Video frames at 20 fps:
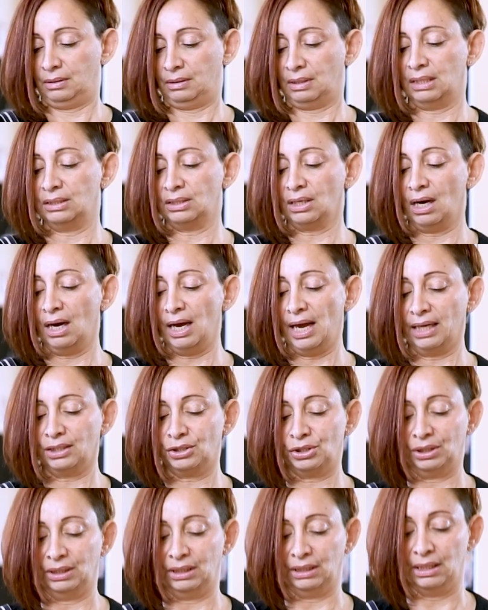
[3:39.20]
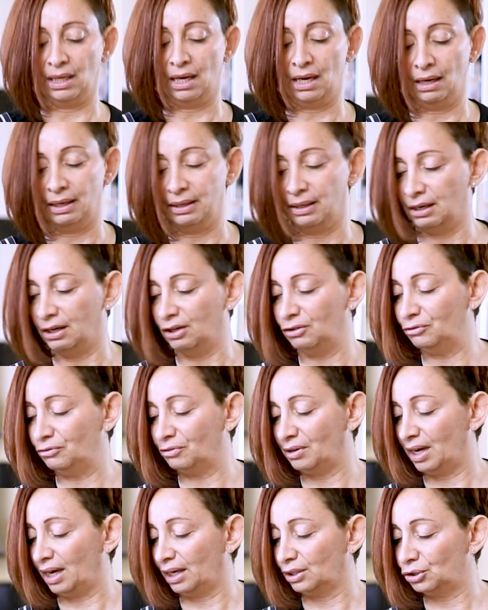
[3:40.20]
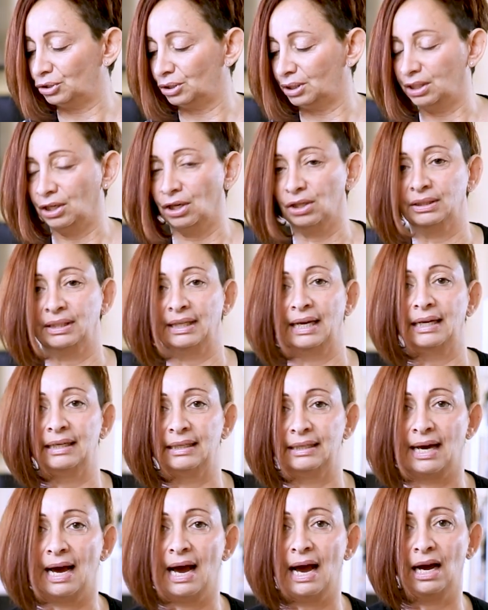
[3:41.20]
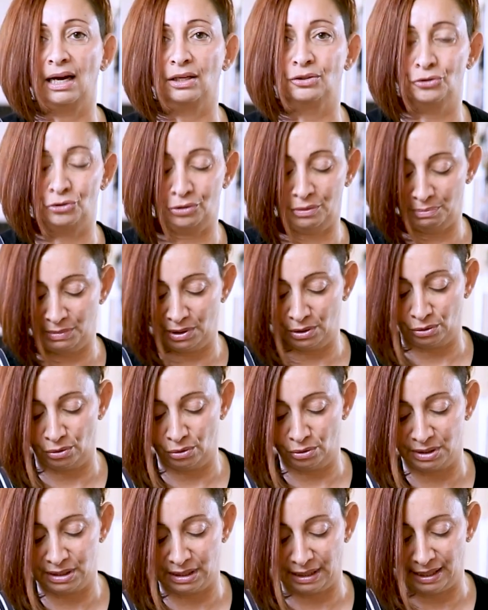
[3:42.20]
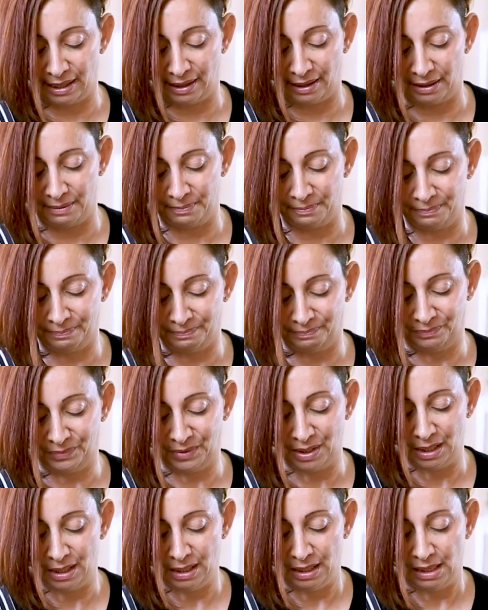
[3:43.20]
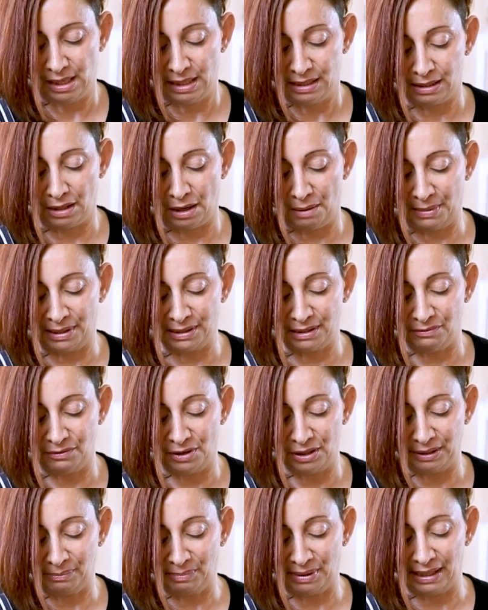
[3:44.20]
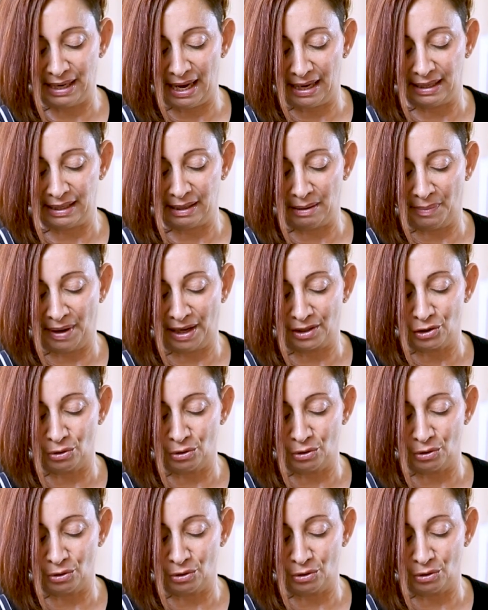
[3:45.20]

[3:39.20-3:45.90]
And I actually lie. I've actually only added 100 ml altogether. So I must have only been adding about